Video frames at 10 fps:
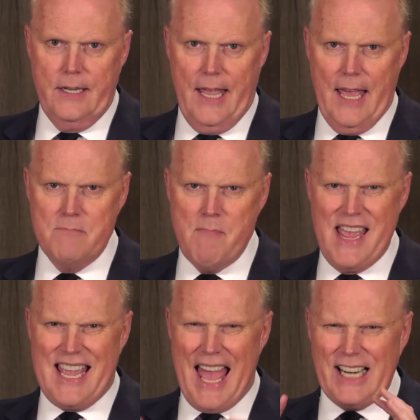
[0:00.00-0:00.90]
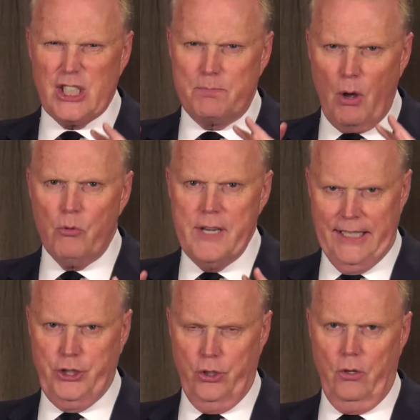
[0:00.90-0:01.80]
can make
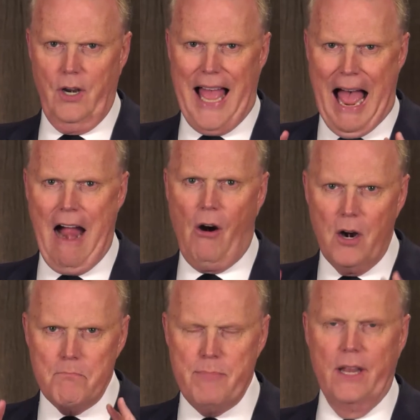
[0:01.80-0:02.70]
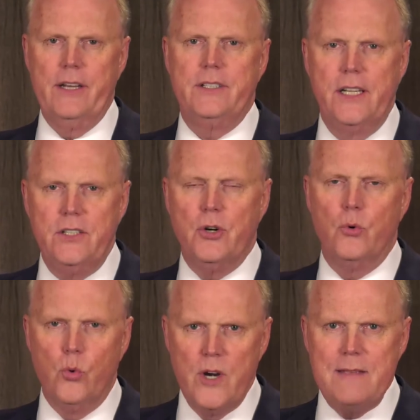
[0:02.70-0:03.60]
exponential our ability to
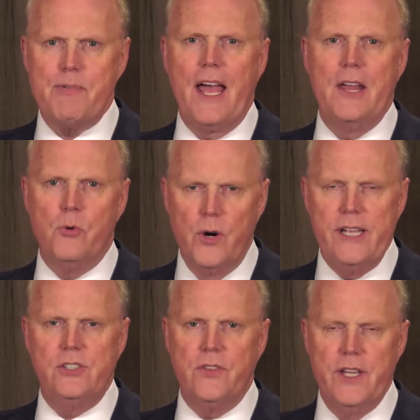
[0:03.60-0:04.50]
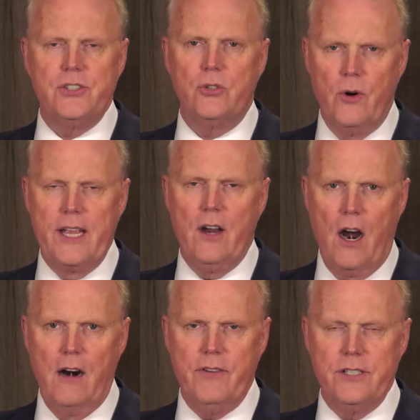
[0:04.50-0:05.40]
reap and reach this great
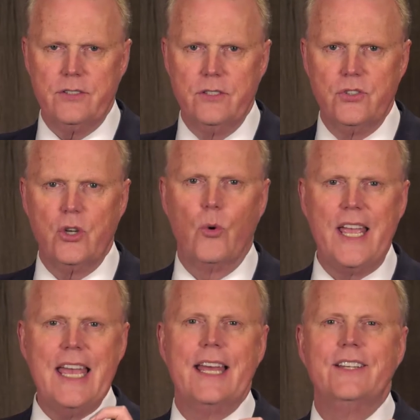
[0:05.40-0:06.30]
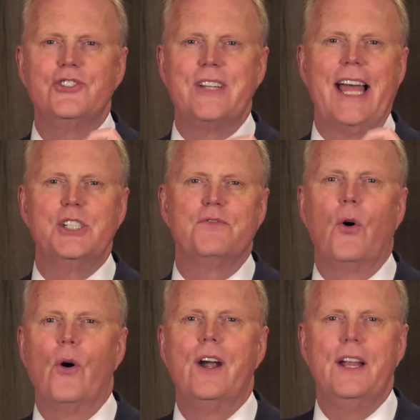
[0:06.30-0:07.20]
harvest. So N stands
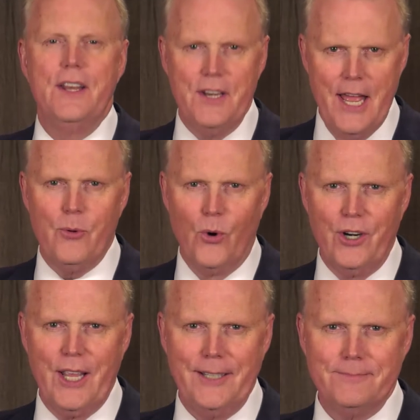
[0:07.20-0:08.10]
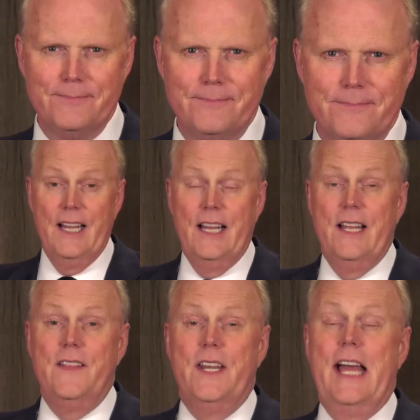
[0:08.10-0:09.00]
for networking.
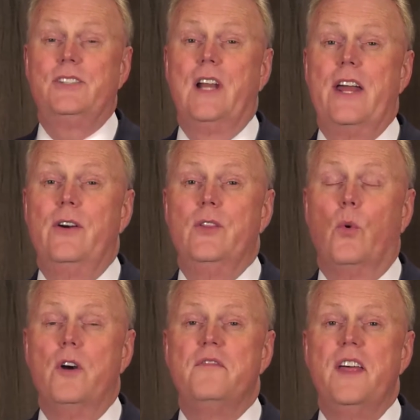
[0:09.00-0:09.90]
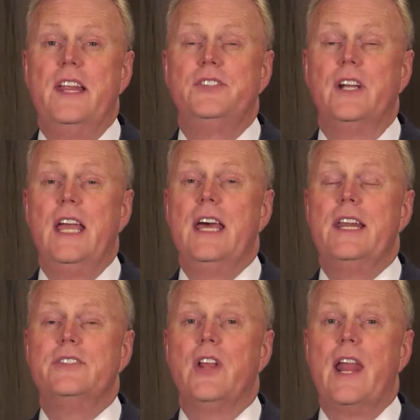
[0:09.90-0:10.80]
The next letter in the word finish,
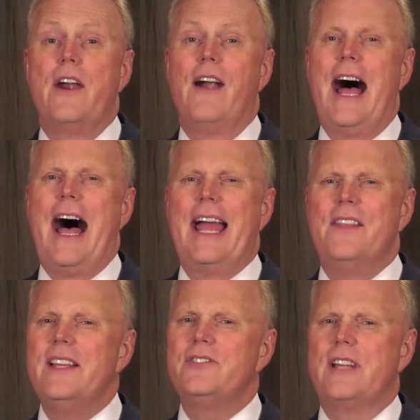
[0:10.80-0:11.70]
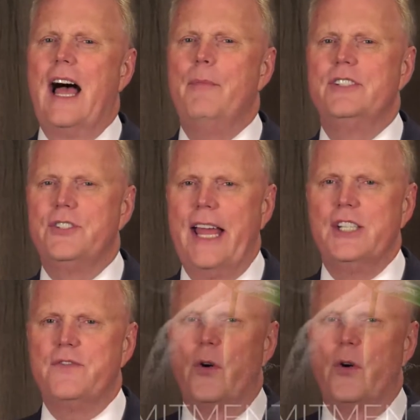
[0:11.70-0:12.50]
again, is the letter I, and this time it stands